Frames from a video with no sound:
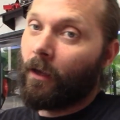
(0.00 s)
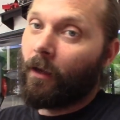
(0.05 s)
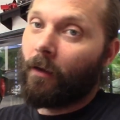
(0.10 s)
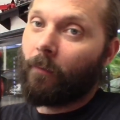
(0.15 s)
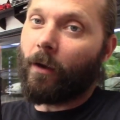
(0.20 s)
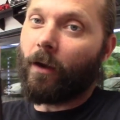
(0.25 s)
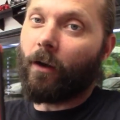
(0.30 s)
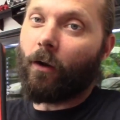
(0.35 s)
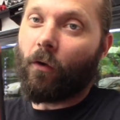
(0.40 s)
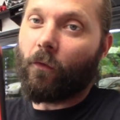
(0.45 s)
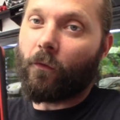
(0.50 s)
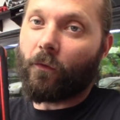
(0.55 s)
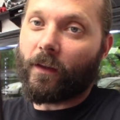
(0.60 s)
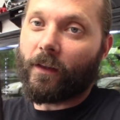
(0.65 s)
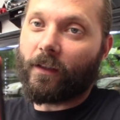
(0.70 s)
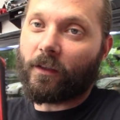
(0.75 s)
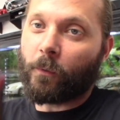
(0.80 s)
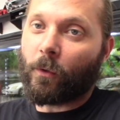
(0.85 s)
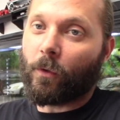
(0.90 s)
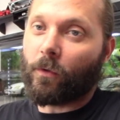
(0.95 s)
but hopefully
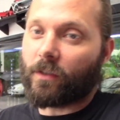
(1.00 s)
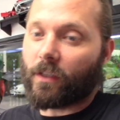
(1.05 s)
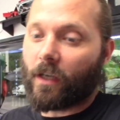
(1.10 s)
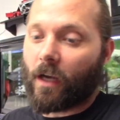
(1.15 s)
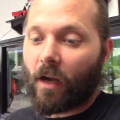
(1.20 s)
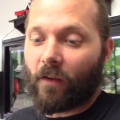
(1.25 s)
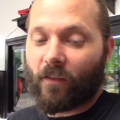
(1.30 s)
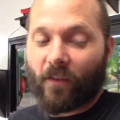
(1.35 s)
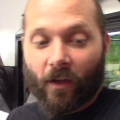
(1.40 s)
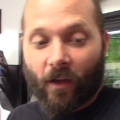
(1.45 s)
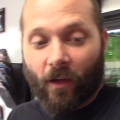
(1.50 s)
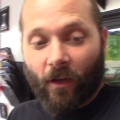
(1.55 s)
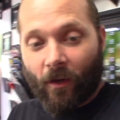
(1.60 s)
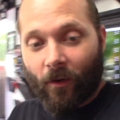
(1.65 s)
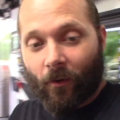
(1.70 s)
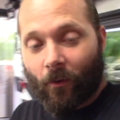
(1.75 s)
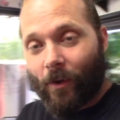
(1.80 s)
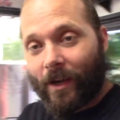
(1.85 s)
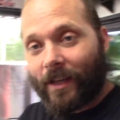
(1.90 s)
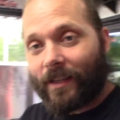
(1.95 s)
this pulls it off.
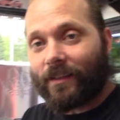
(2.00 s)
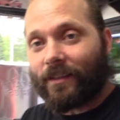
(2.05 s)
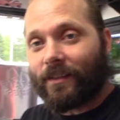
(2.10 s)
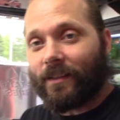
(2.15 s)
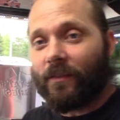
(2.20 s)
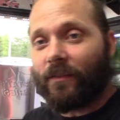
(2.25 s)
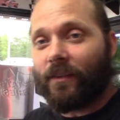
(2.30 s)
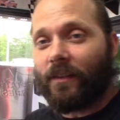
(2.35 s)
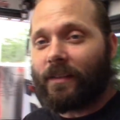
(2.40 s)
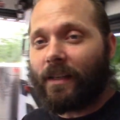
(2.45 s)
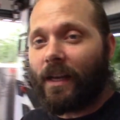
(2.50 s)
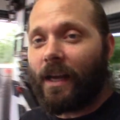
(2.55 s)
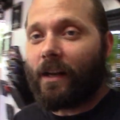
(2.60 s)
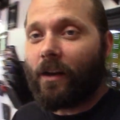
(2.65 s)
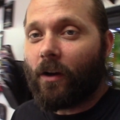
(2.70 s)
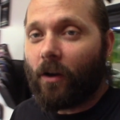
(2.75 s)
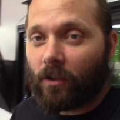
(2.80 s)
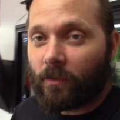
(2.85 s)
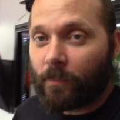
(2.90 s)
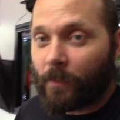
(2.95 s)
Wait to see if this guy
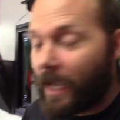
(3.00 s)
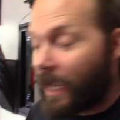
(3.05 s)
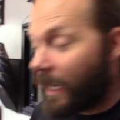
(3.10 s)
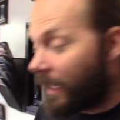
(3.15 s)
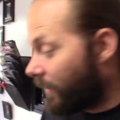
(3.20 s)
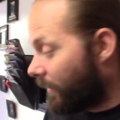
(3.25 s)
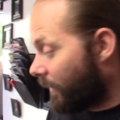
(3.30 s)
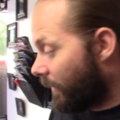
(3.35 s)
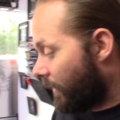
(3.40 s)
calls back.